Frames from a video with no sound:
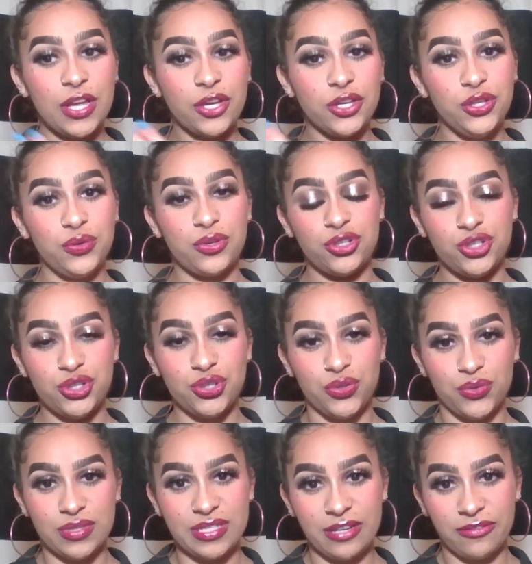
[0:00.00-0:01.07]
you can
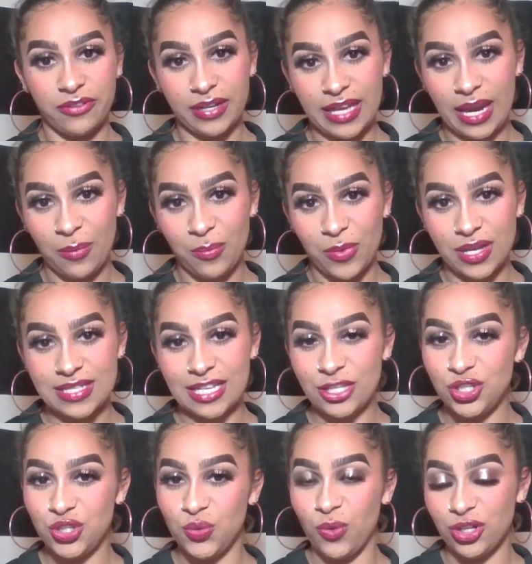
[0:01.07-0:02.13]
choose different cameras
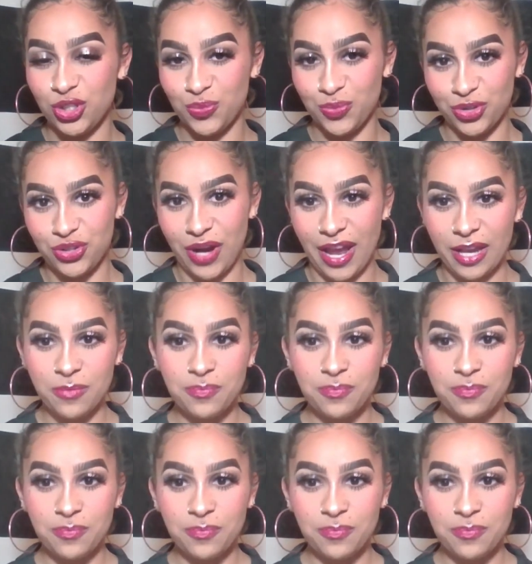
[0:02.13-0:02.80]
that you want to portray.